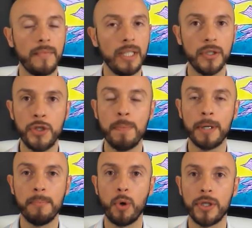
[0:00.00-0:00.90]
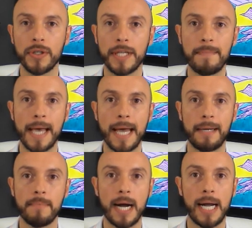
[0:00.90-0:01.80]
Super important to keep that
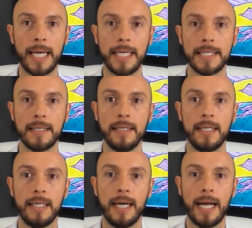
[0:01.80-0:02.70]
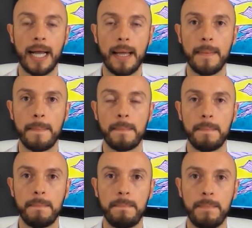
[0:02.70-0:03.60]
in mind
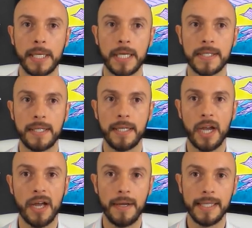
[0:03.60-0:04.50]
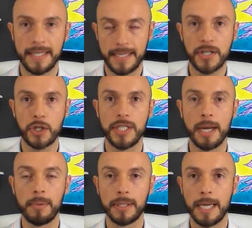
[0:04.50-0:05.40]
because it's essentially
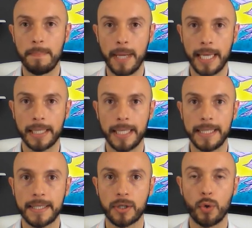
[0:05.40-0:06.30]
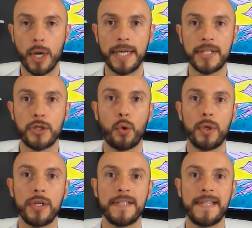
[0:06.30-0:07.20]
double dipping. It's credits
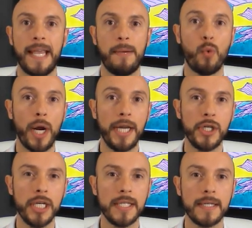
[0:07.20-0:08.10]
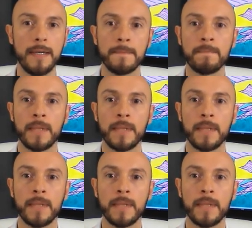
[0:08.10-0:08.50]
towards the same wages.